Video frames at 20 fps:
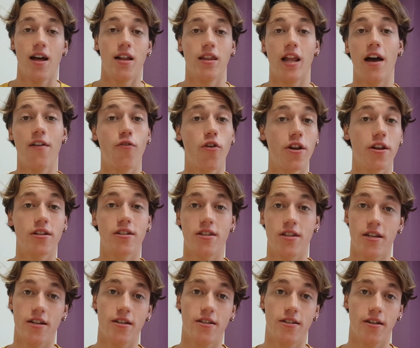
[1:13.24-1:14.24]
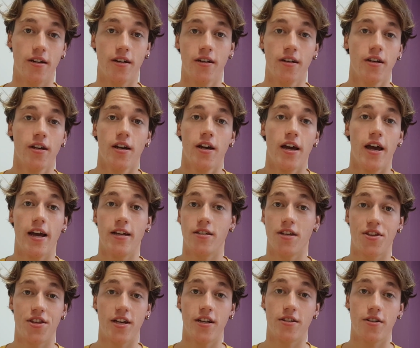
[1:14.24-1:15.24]
Live Witness Theatre is
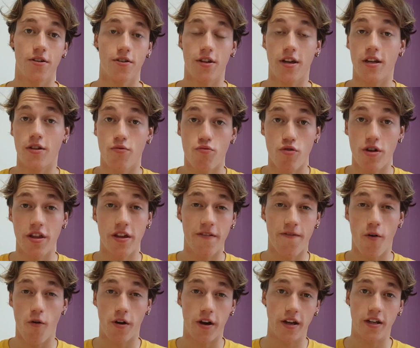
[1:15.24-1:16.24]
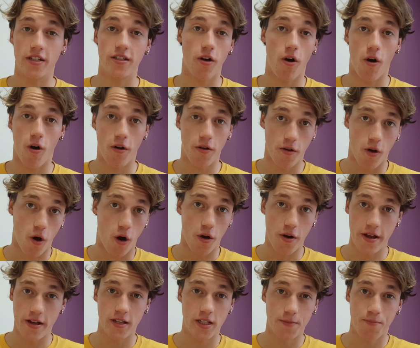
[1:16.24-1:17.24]
a theatre that is really focused on
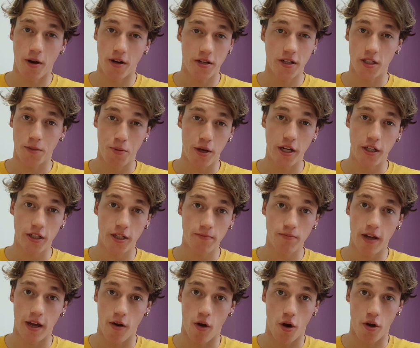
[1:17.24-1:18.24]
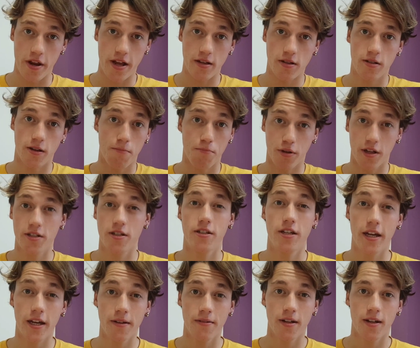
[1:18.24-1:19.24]
audience participation and audience
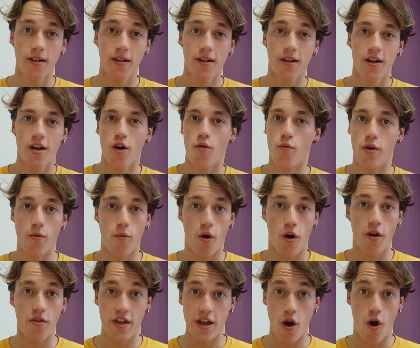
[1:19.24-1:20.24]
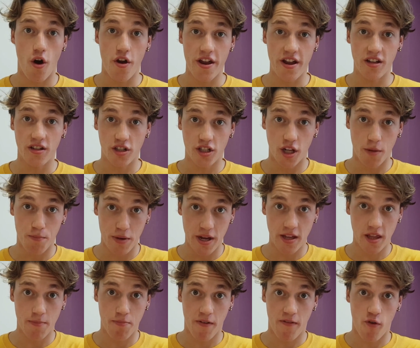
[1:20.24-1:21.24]
complicity. We want the audience to be
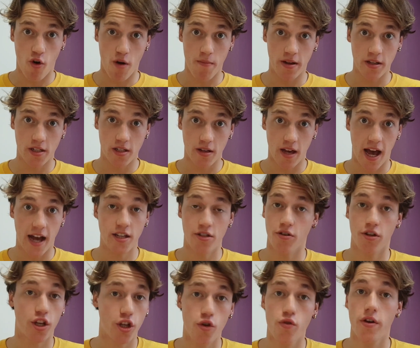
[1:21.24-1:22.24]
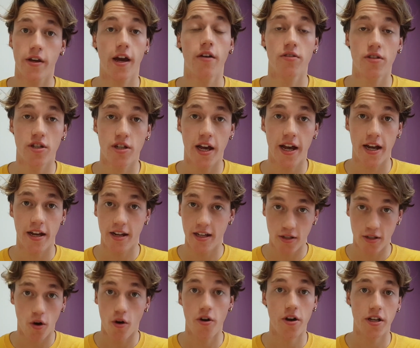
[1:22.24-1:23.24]
in the performance as they're queuing outside.
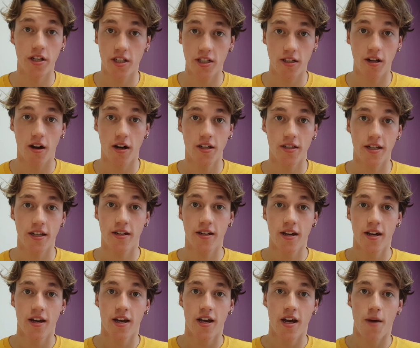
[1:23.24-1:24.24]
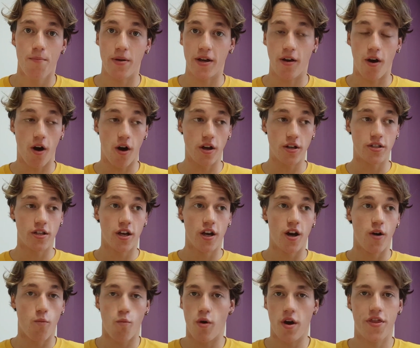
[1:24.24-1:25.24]
It's already started, because
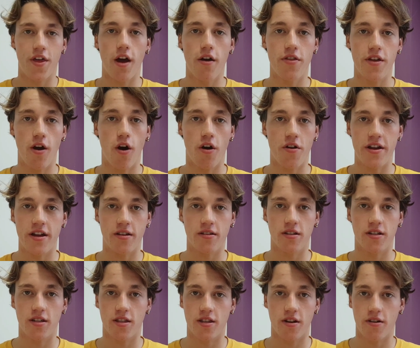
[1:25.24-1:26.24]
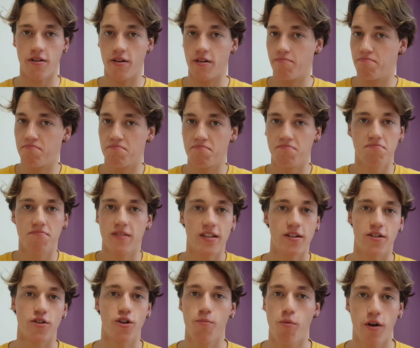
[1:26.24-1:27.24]
without the audience there's
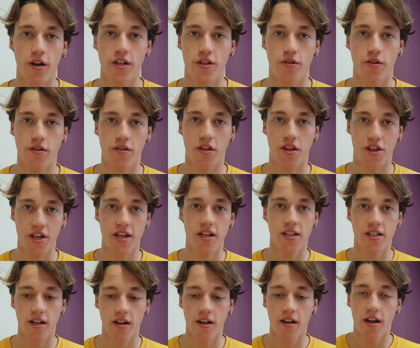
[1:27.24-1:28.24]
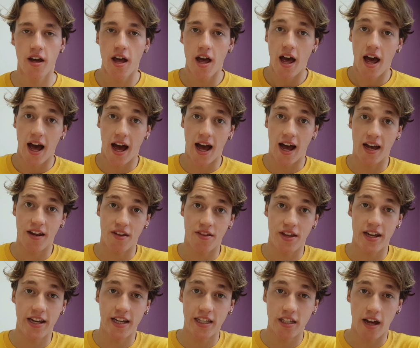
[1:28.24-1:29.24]
no point doing the theatre, and
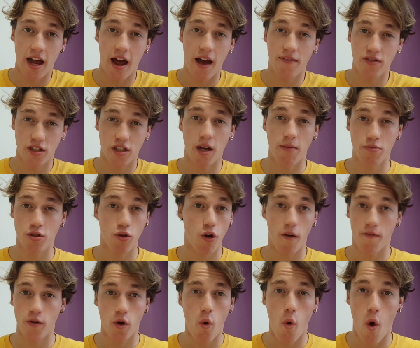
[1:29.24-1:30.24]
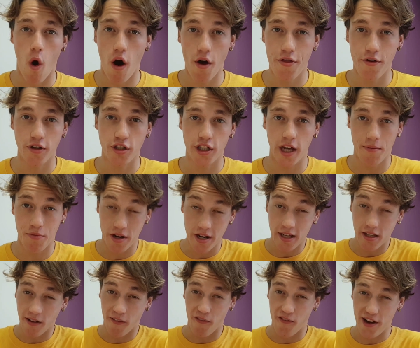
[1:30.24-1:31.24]
they need to have some sort of co-authorship. They
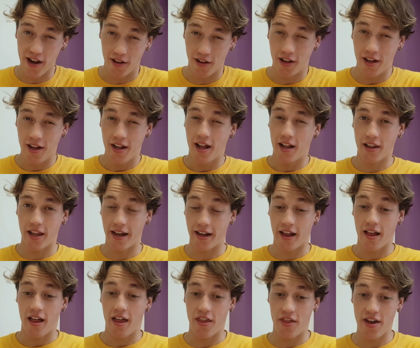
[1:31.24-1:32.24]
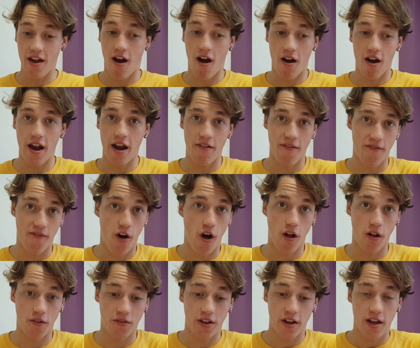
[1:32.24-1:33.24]
need to feel like they are
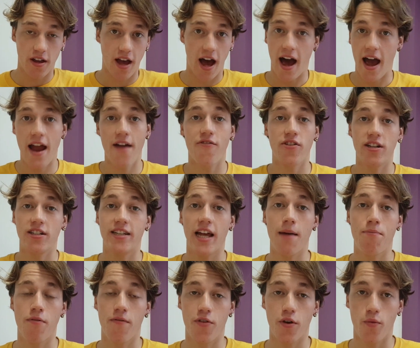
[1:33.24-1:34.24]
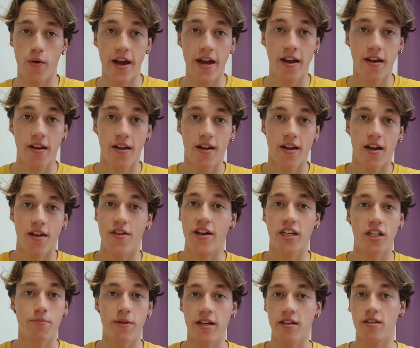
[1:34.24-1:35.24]
involved at every step of the way.
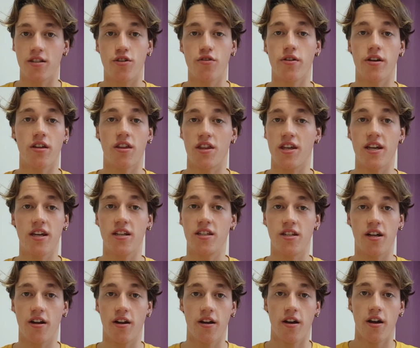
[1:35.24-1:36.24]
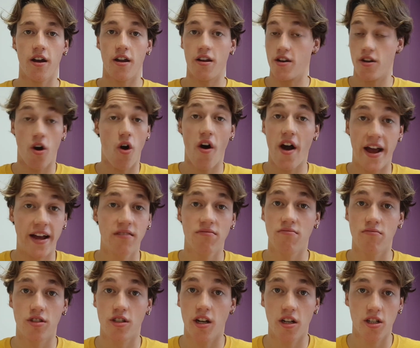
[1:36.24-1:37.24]
This means doing theatre not
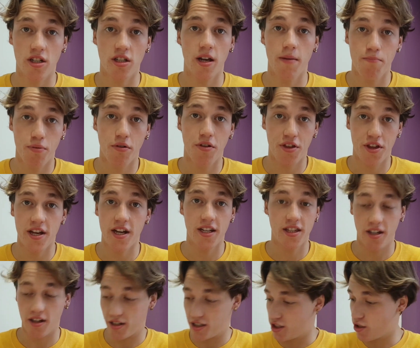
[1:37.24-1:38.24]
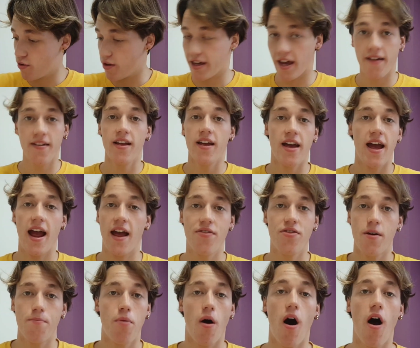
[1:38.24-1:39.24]
in just simple theatres, doing it in
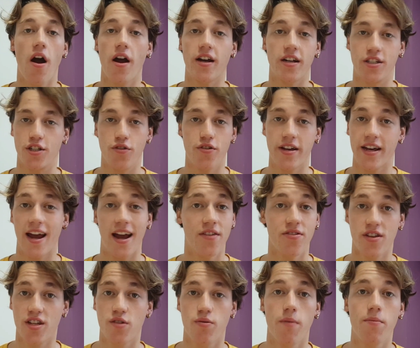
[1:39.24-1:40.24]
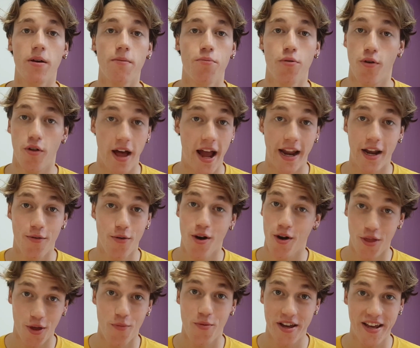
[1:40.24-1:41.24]
the park, doing it in the swimming pool,
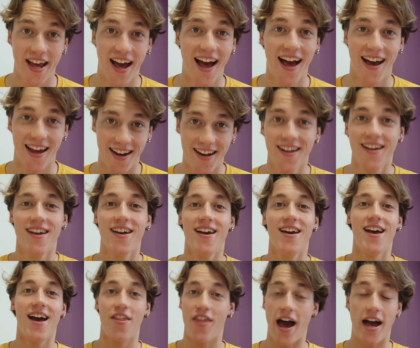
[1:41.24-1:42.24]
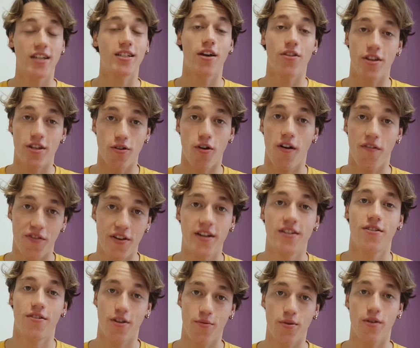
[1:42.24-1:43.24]
anywhere that we can. That's the sort of
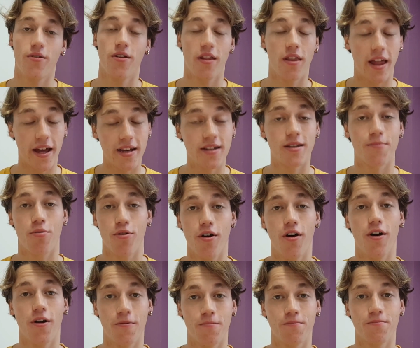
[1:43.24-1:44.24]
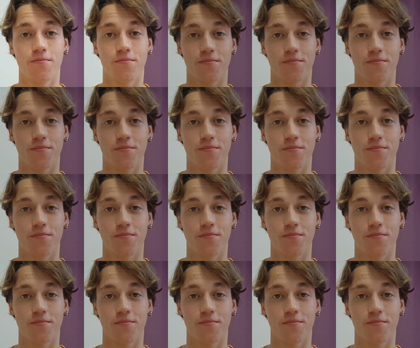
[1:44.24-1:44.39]
theatre that we would like to put on.